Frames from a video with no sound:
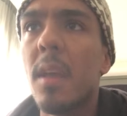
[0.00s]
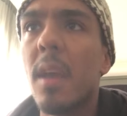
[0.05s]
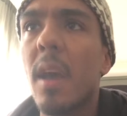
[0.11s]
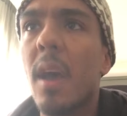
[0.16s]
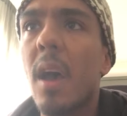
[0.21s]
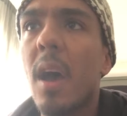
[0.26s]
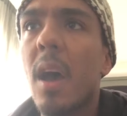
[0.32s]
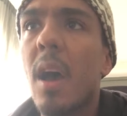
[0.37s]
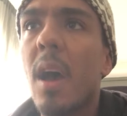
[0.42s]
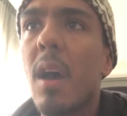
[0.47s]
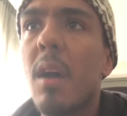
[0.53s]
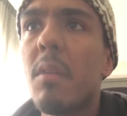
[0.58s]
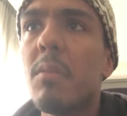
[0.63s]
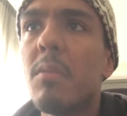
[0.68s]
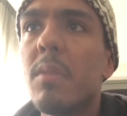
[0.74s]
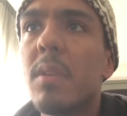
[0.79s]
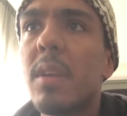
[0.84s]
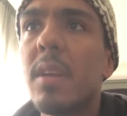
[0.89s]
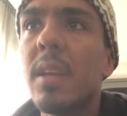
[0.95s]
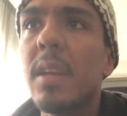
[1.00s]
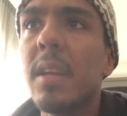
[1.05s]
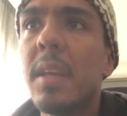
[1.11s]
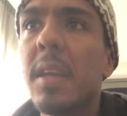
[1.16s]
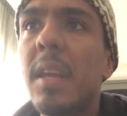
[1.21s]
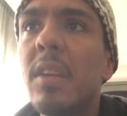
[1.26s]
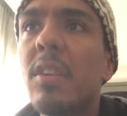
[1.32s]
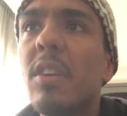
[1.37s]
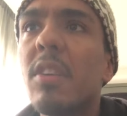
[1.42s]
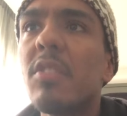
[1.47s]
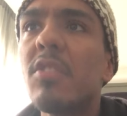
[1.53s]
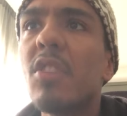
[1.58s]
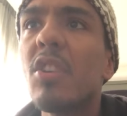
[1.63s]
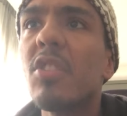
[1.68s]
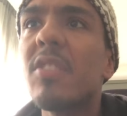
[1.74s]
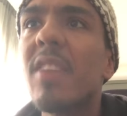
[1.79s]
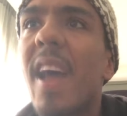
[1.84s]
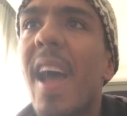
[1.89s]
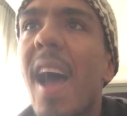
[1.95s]
uh, he does
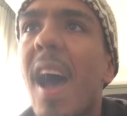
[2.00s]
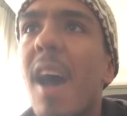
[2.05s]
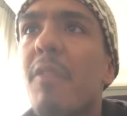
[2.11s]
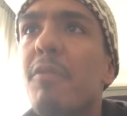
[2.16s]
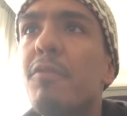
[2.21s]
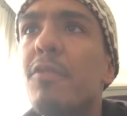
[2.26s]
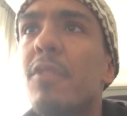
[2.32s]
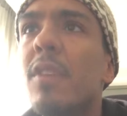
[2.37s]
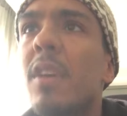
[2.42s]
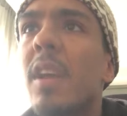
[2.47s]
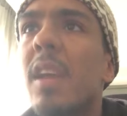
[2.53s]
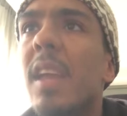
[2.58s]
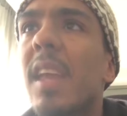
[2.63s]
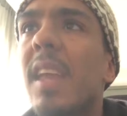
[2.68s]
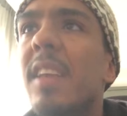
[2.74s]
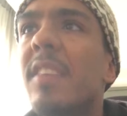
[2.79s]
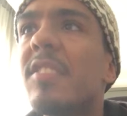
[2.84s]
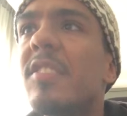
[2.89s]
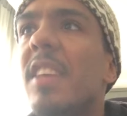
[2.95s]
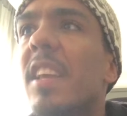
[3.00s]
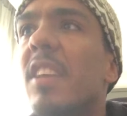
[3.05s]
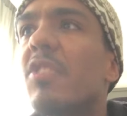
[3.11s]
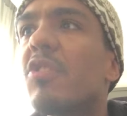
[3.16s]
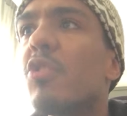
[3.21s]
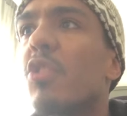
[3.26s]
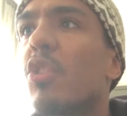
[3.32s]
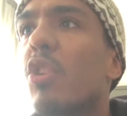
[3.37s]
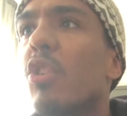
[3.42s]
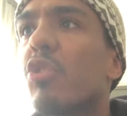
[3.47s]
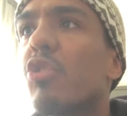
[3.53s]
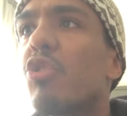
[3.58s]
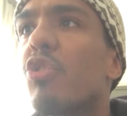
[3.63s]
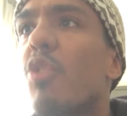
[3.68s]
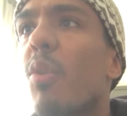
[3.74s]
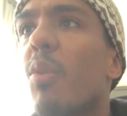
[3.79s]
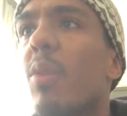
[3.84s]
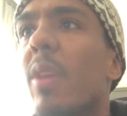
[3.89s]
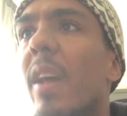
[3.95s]
not have, he seeks to
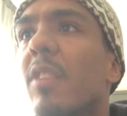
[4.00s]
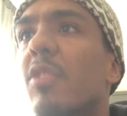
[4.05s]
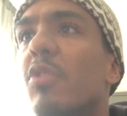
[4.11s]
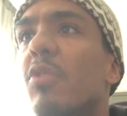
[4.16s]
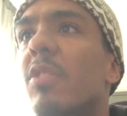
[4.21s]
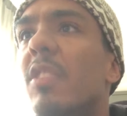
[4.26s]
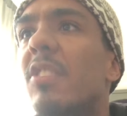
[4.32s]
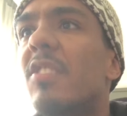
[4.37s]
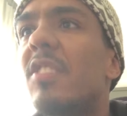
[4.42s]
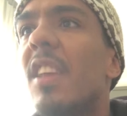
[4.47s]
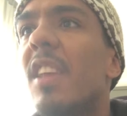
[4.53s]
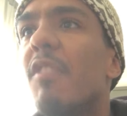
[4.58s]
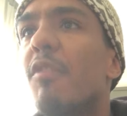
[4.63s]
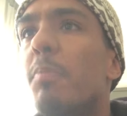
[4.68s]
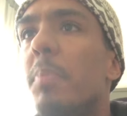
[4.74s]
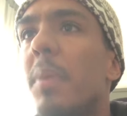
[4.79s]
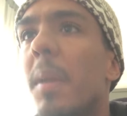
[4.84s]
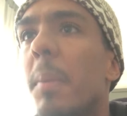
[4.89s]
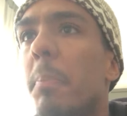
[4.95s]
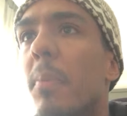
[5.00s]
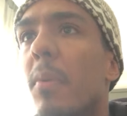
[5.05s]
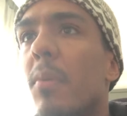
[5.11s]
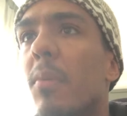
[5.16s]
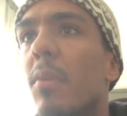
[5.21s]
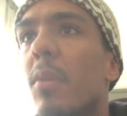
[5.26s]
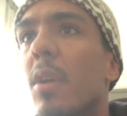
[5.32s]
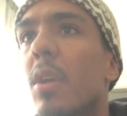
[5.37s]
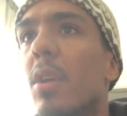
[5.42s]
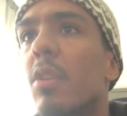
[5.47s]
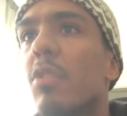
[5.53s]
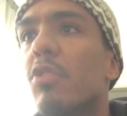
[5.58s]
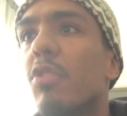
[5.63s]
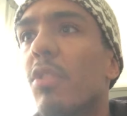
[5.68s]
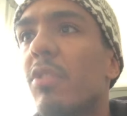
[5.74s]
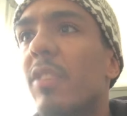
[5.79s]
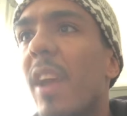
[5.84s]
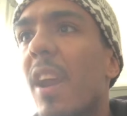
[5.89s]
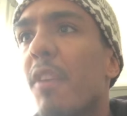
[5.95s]
control and to deceive people.
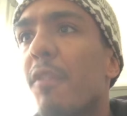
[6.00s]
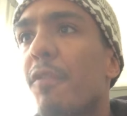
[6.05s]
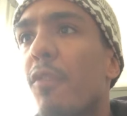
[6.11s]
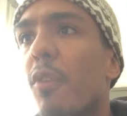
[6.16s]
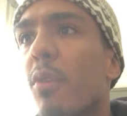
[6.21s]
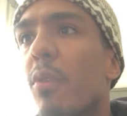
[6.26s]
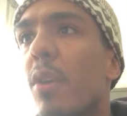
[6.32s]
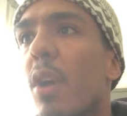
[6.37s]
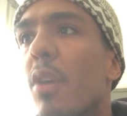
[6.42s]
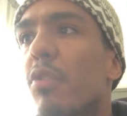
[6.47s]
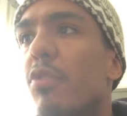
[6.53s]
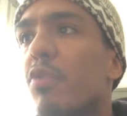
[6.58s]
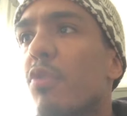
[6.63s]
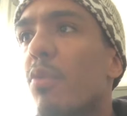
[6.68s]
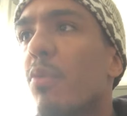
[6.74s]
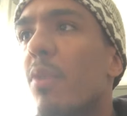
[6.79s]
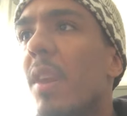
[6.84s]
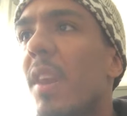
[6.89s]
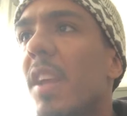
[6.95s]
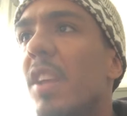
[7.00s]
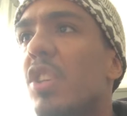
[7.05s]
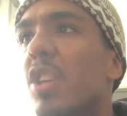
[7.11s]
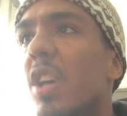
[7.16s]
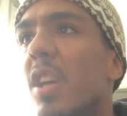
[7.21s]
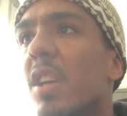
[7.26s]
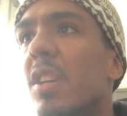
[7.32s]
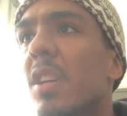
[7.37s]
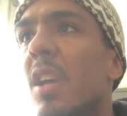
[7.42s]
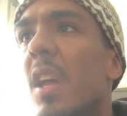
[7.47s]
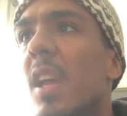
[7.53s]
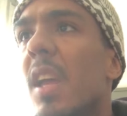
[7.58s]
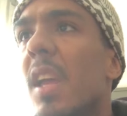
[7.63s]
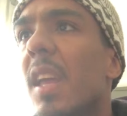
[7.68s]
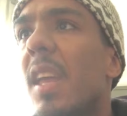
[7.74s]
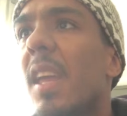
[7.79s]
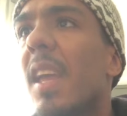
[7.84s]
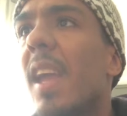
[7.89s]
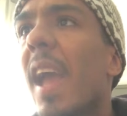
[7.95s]
So therefore, through religion,
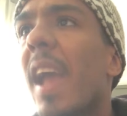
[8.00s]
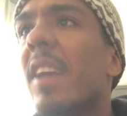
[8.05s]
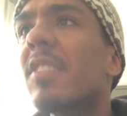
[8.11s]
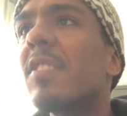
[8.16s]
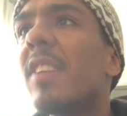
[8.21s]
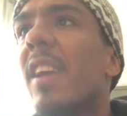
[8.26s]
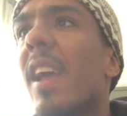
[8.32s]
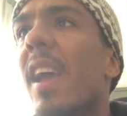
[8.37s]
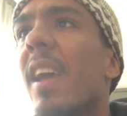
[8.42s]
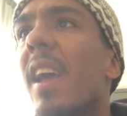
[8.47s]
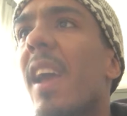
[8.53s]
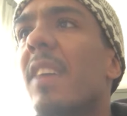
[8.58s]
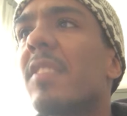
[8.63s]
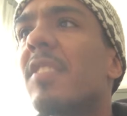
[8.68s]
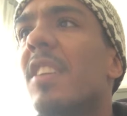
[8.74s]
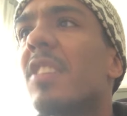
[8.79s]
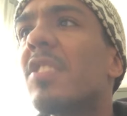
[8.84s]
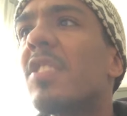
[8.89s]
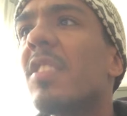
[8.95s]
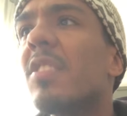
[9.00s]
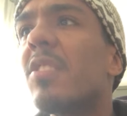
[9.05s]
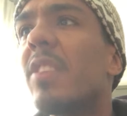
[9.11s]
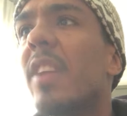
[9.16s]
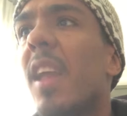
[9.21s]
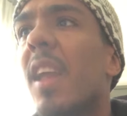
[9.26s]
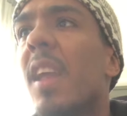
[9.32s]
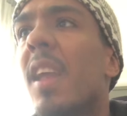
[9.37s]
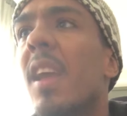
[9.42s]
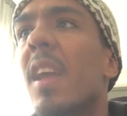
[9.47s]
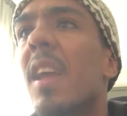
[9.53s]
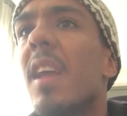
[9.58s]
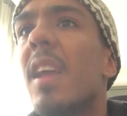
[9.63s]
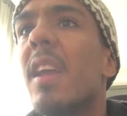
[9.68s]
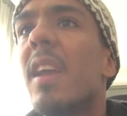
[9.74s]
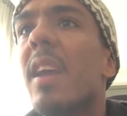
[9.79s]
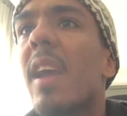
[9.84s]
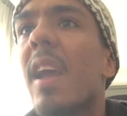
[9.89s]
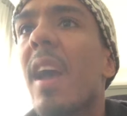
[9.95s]
he essentially
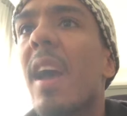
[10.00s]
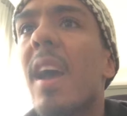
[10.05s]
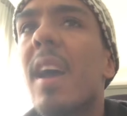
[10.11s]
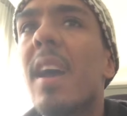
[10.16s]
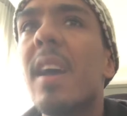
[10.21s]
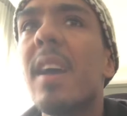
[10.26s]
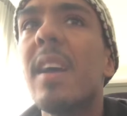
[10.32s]
uh,